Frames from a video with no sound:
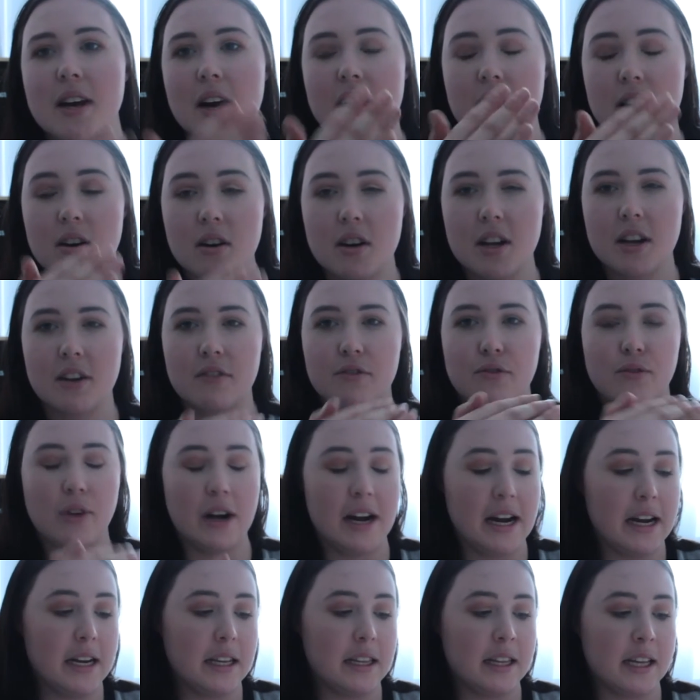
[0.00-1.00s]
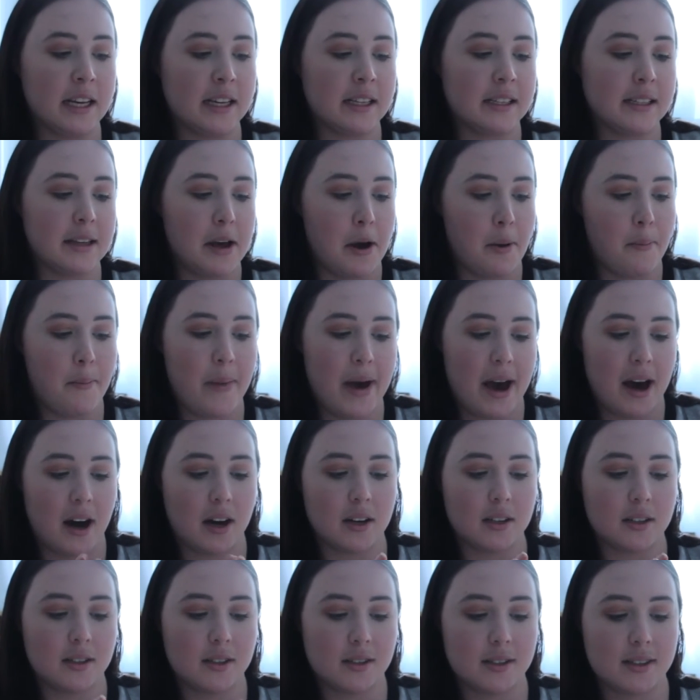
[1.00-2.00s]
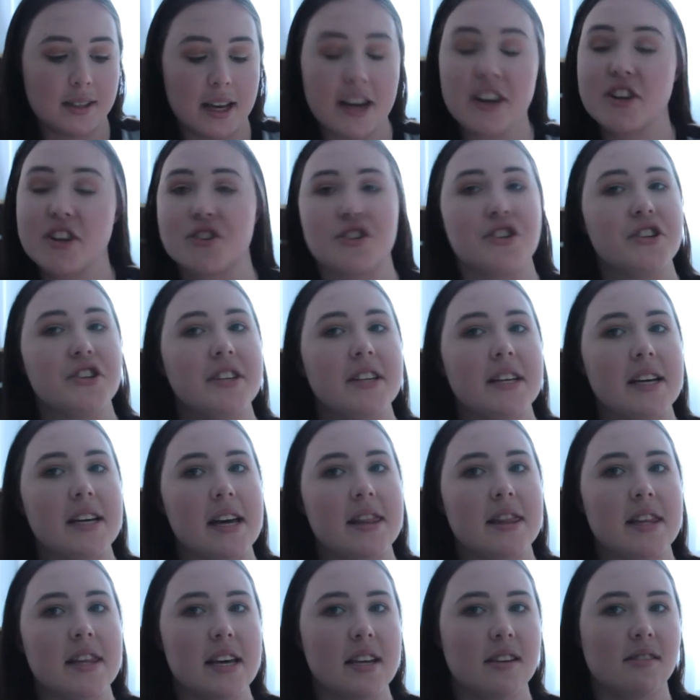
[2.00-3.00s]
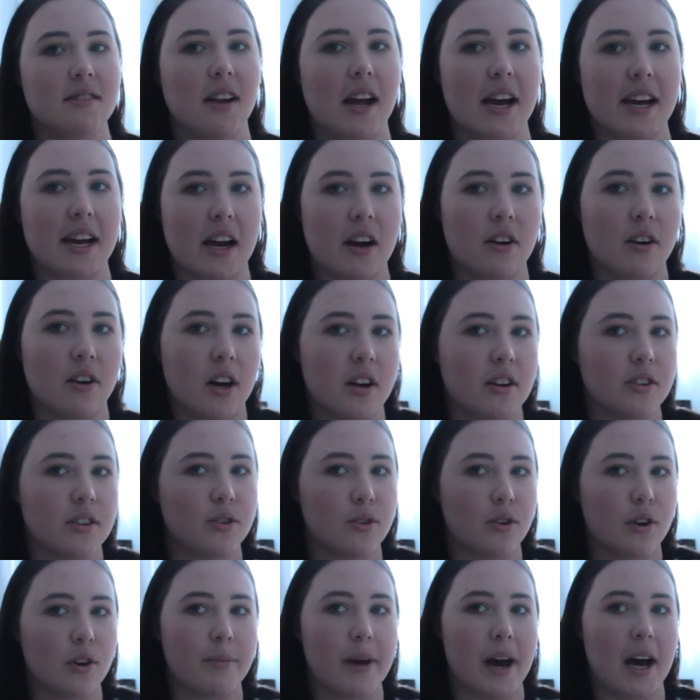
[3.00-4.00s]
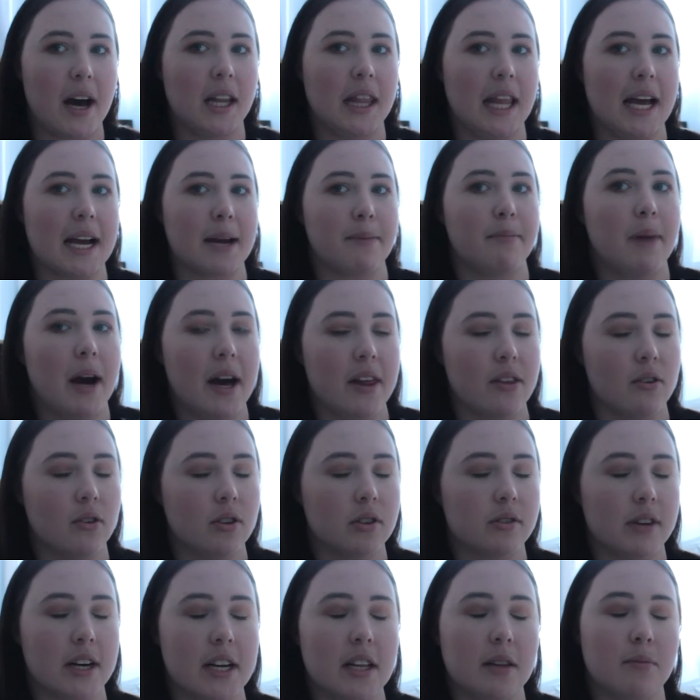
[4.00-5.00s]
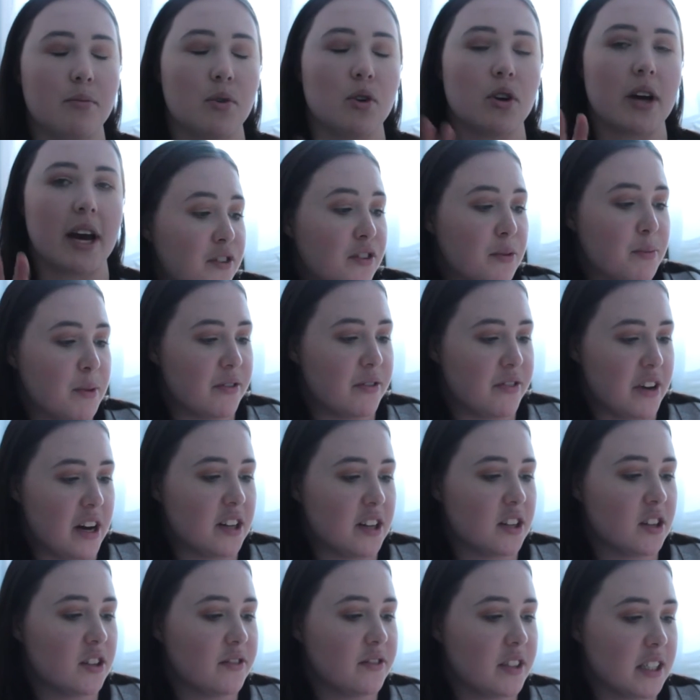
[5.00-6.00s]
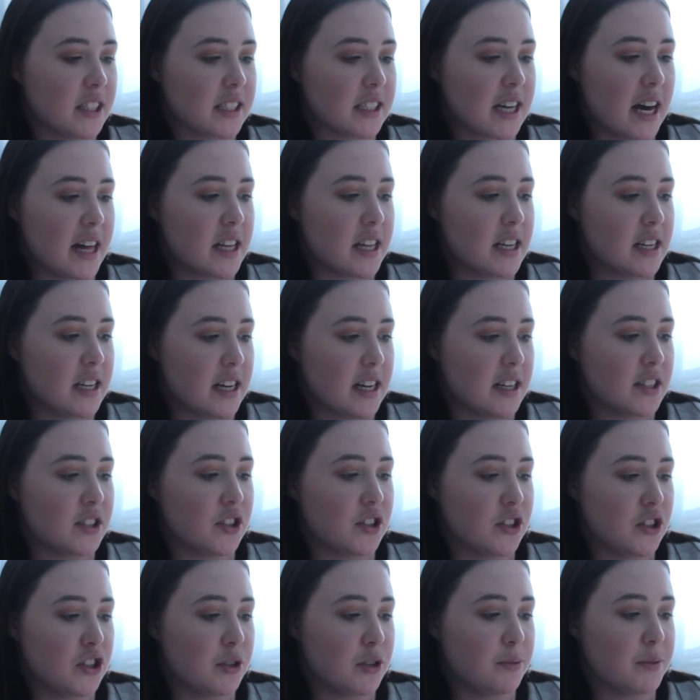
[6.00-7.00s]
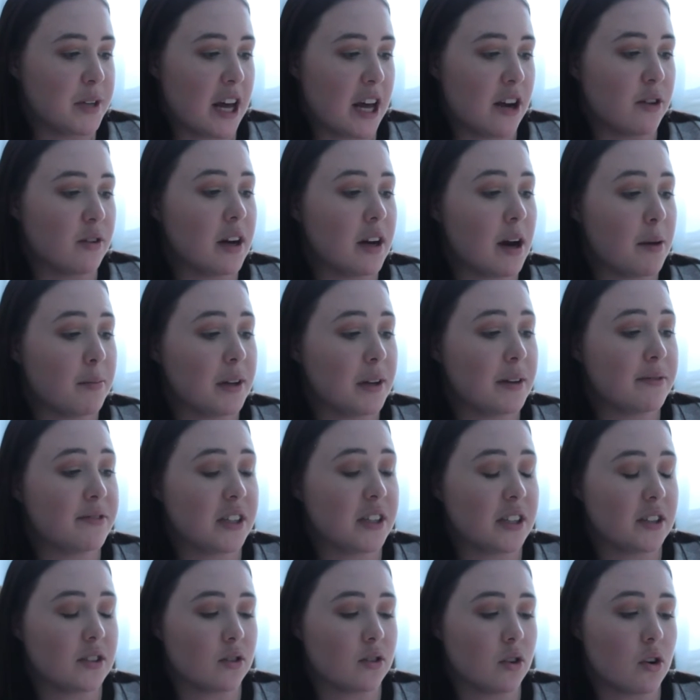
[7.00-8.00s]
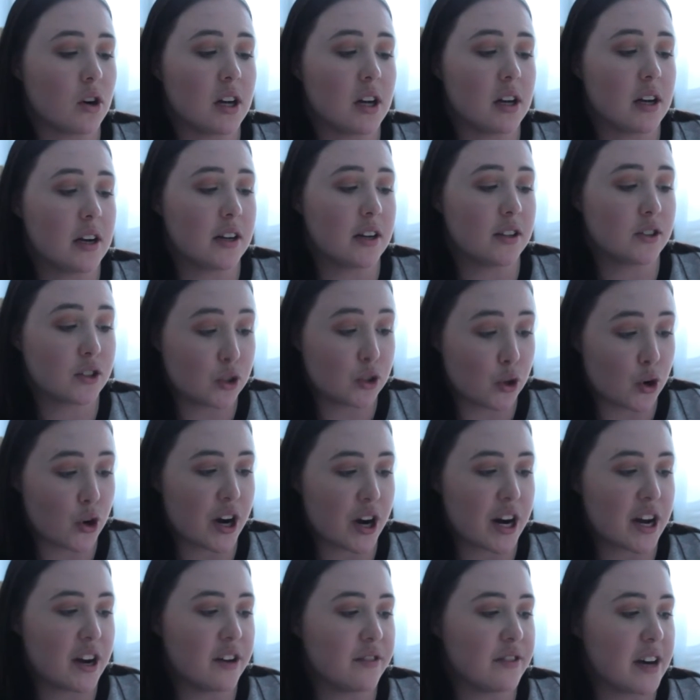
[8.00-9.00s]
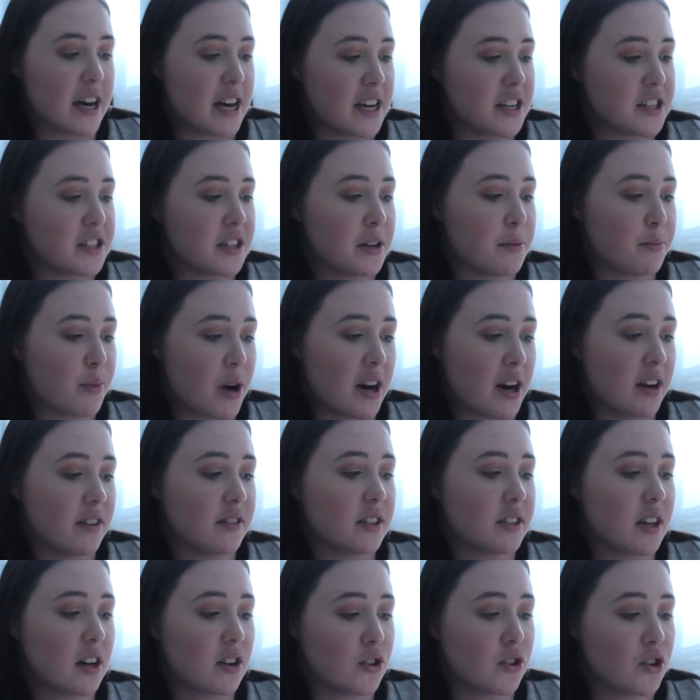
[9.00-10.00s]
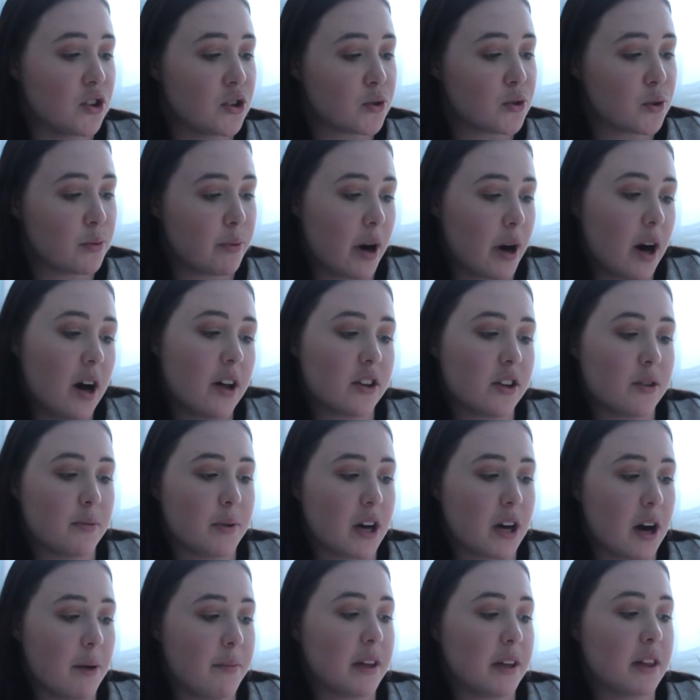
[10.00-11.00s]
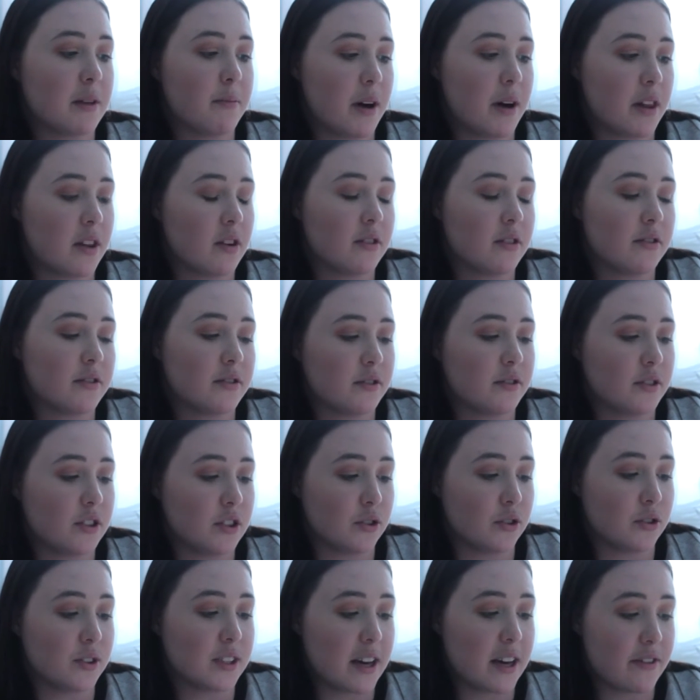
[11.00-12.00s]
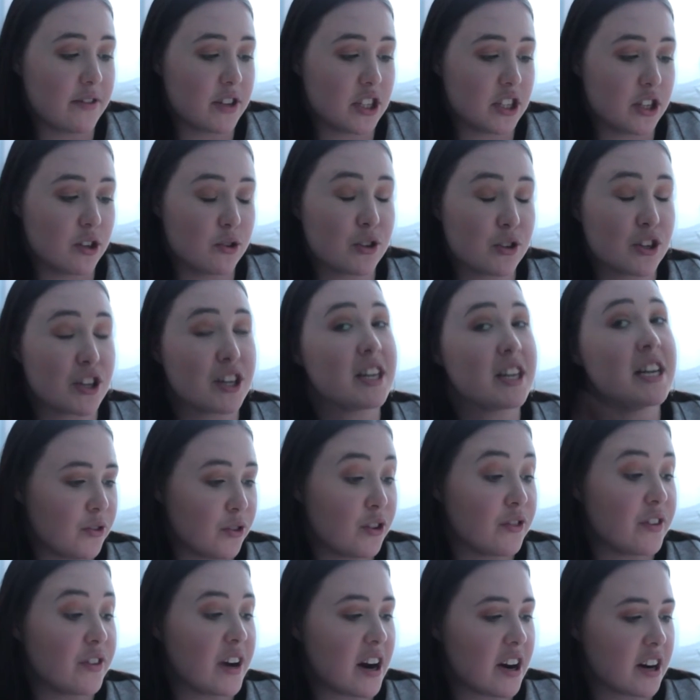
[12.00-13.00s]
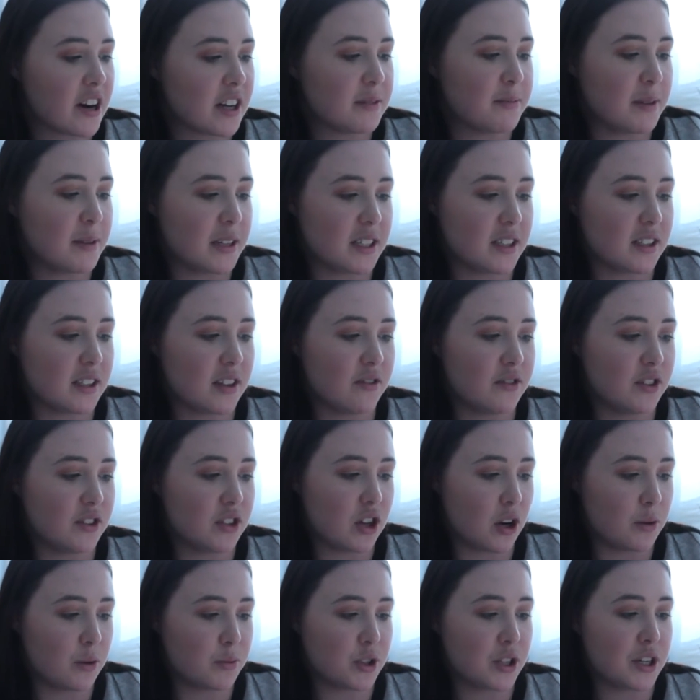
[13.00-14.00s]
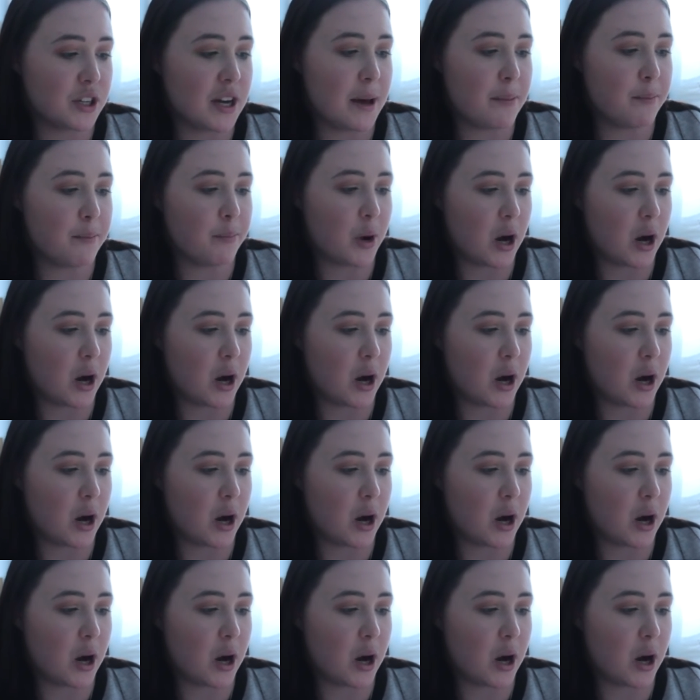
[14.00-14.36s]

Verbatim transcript: kind of going to read this about section and then like I'll kind of talk about like my thoughts reading of this gathered nest youtube channel an uplifting story story of angela Braniff's unusual path to becoming the mother of two seven children through various methods of adoption and